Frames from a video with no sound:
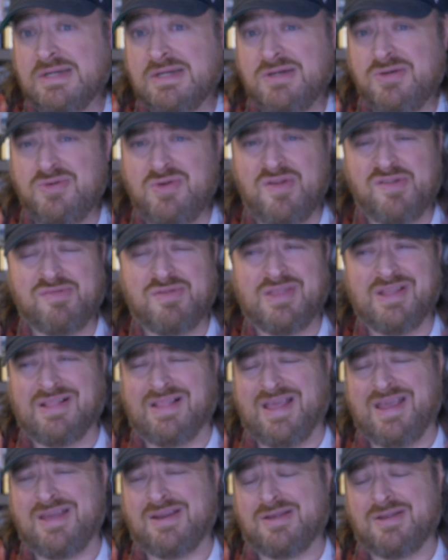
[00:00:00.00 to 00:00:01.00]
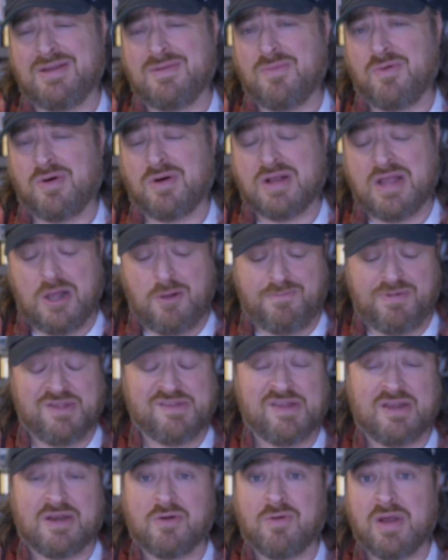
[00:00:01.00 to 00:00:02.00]
who knows with Atlanta anymore? Kyle
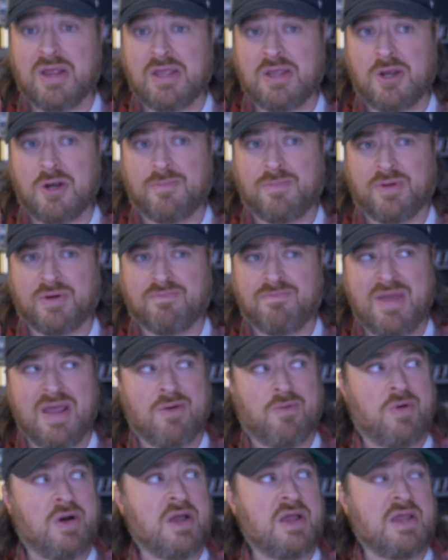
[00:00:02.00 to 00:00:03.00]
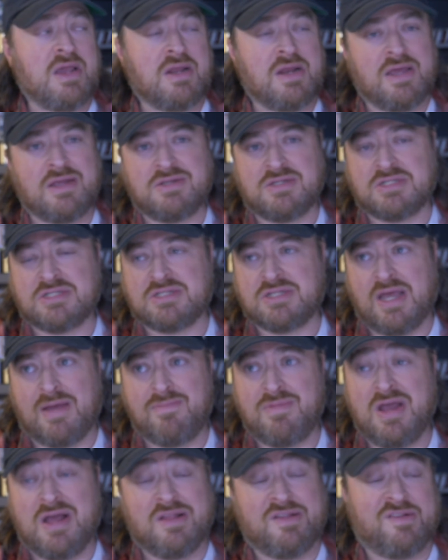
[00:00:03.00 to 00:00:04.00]
Pitts had a great year, but Matt Ryan, I just,
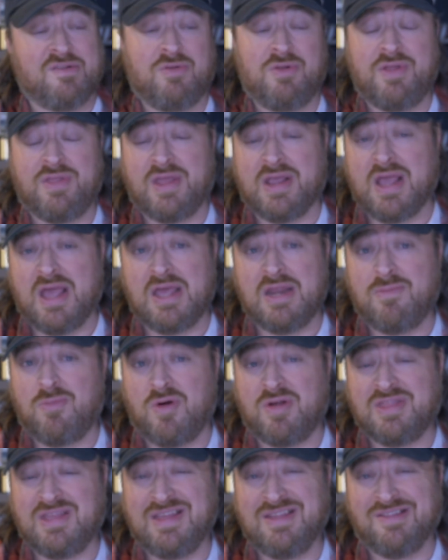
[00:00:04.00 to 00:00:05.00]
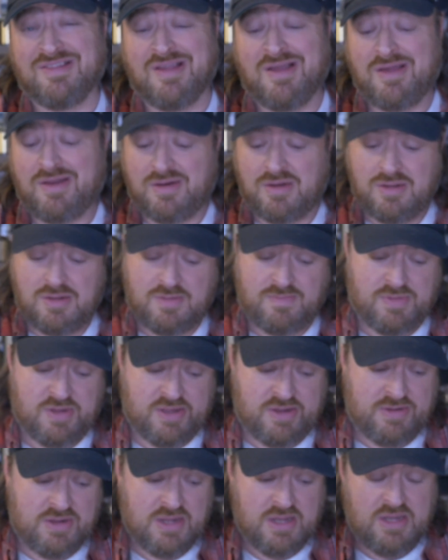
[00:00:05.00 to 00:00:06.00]
I'm not sold on that guy anymore. I think he's done.
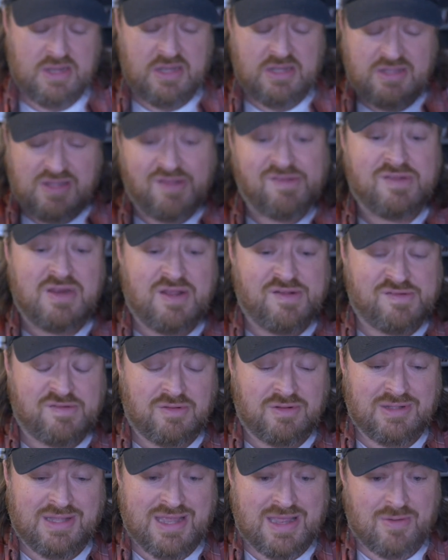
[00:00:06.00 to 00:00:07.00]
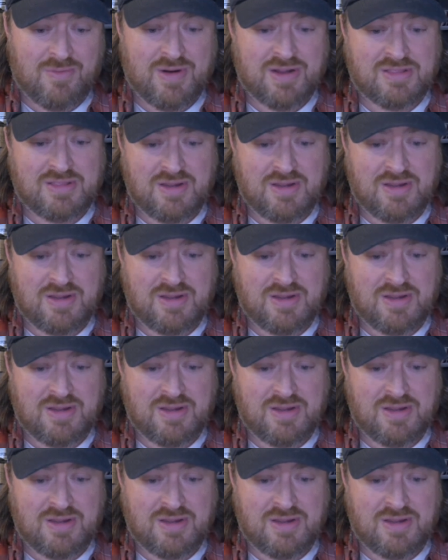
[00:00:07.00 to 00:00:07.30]
But that's a nice little hit right